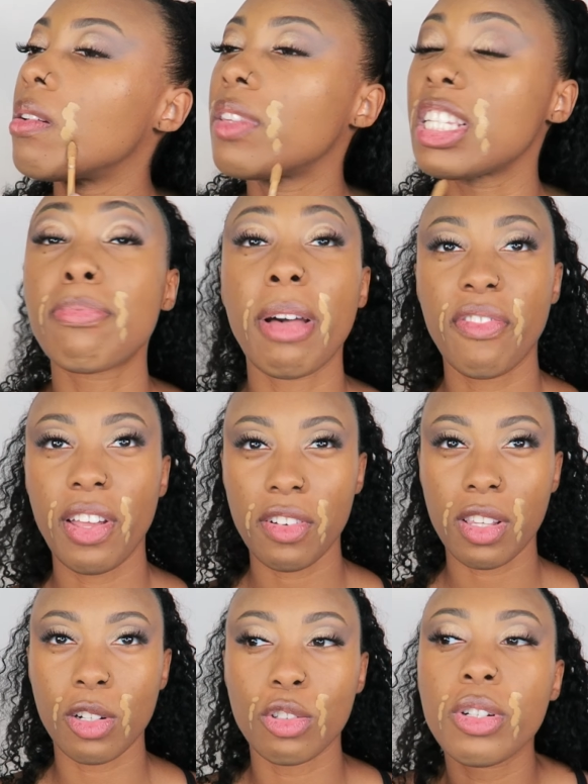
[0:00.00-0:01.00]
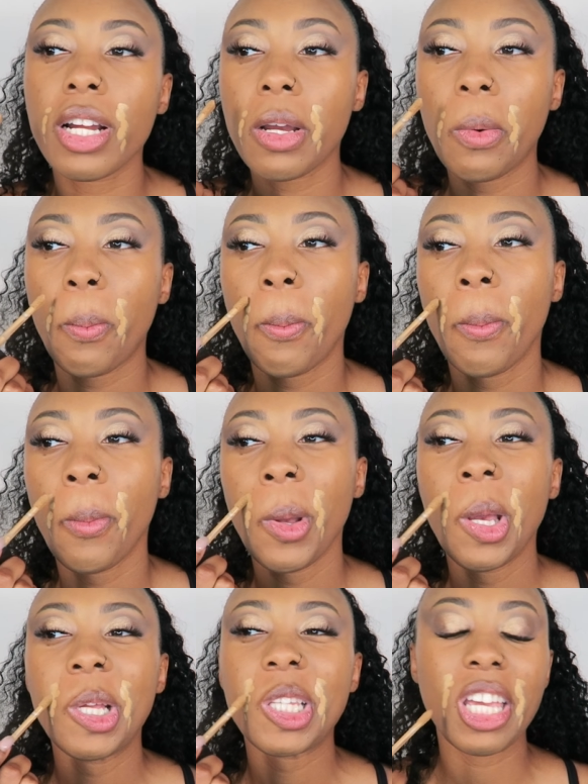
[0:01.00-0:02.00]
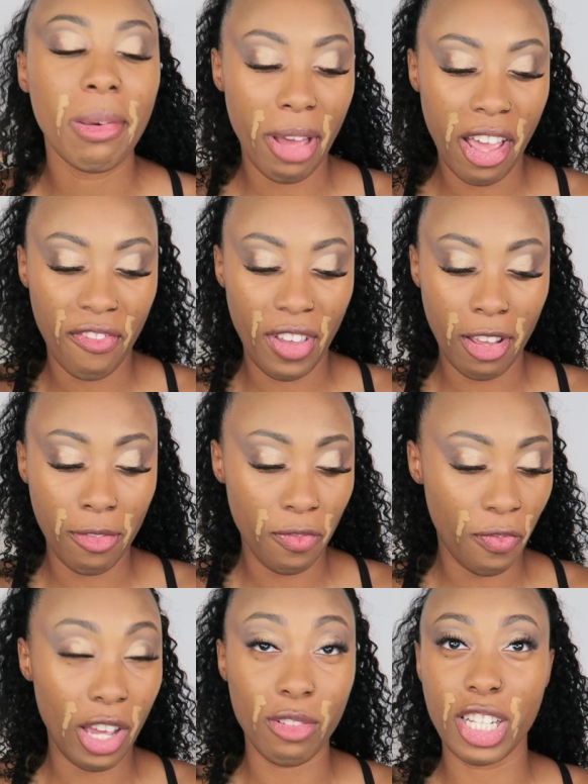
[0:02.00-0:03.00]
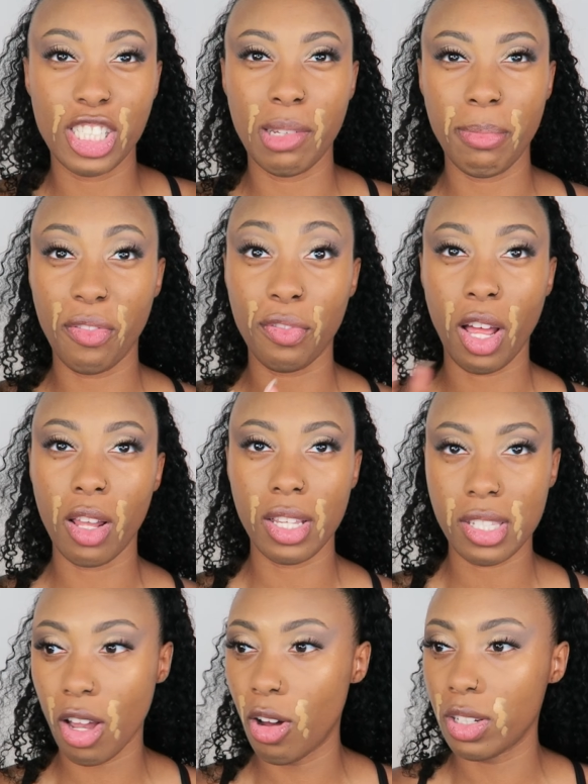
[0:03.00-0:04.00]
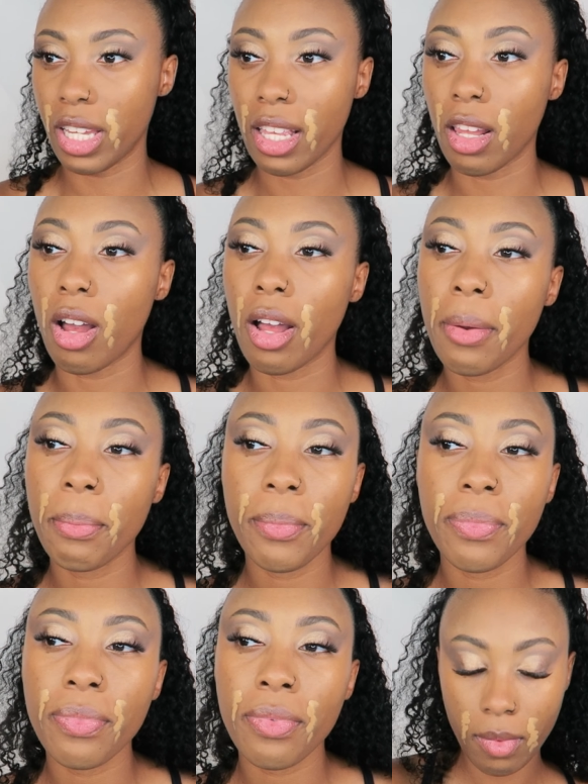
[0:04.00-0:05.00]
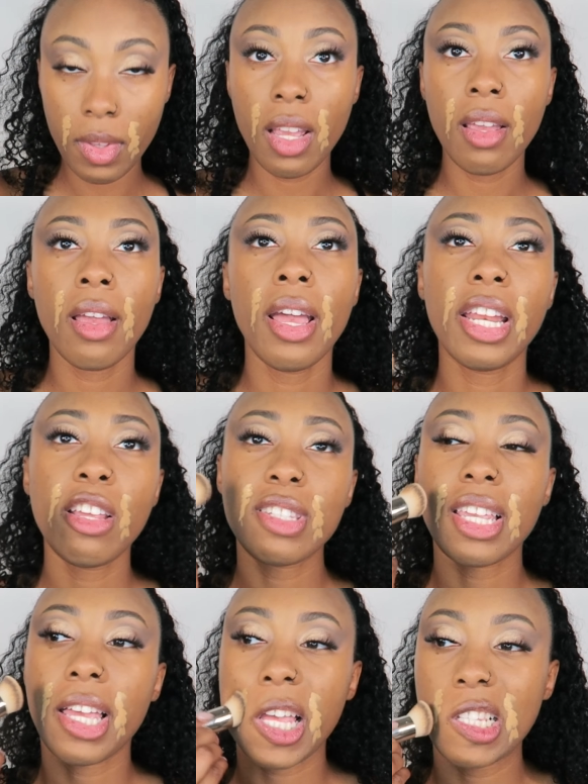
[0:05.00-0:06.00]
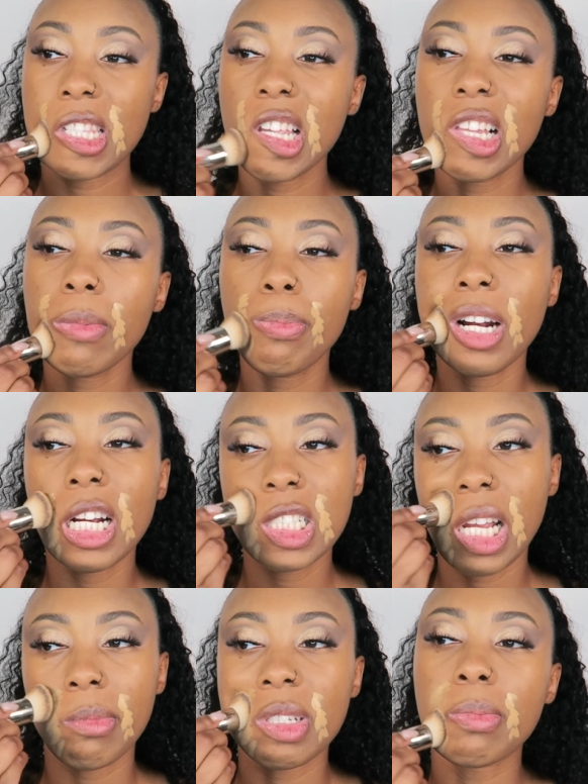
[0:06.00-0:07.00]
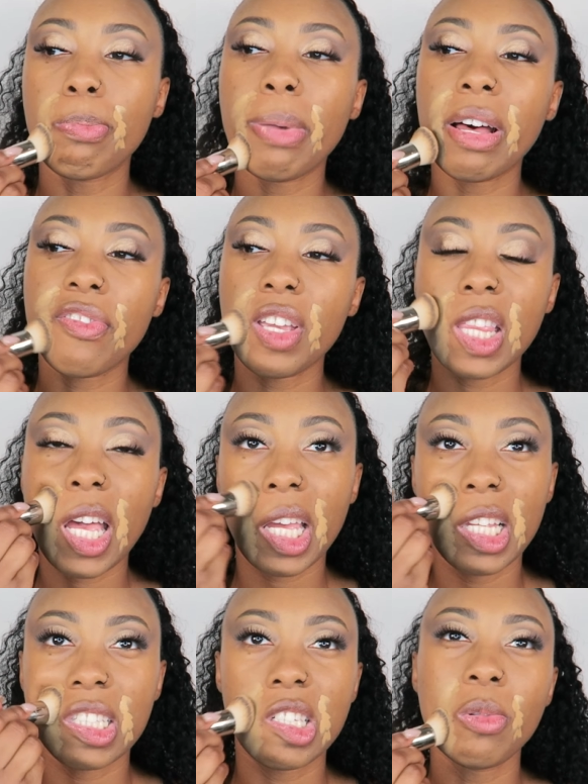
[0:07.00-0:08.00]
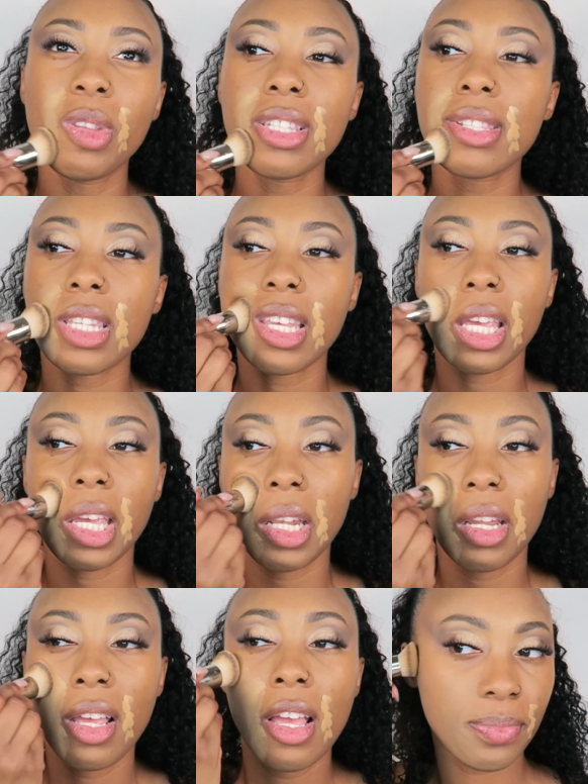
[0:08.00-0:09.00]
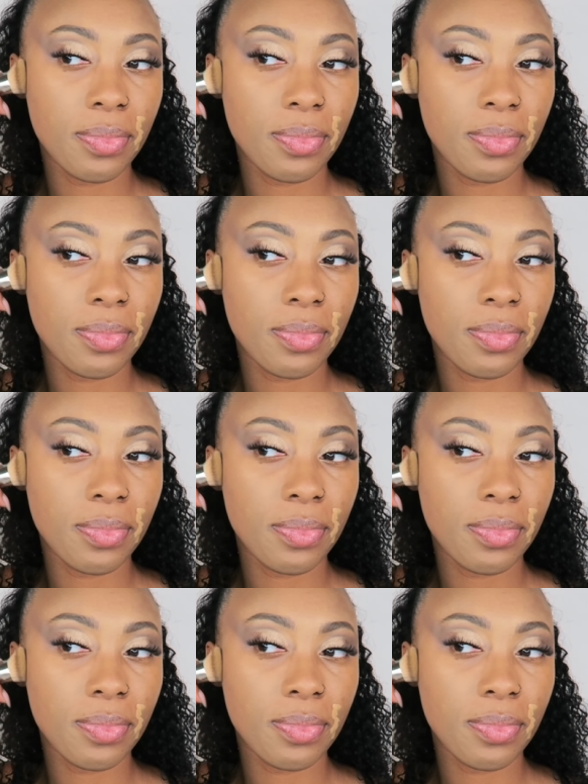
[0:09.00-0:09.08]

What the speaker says: This is my favorite little trick to get my foundation to be flawless all day long. I'm using a concealer brush. I'm just buffing that into the skin.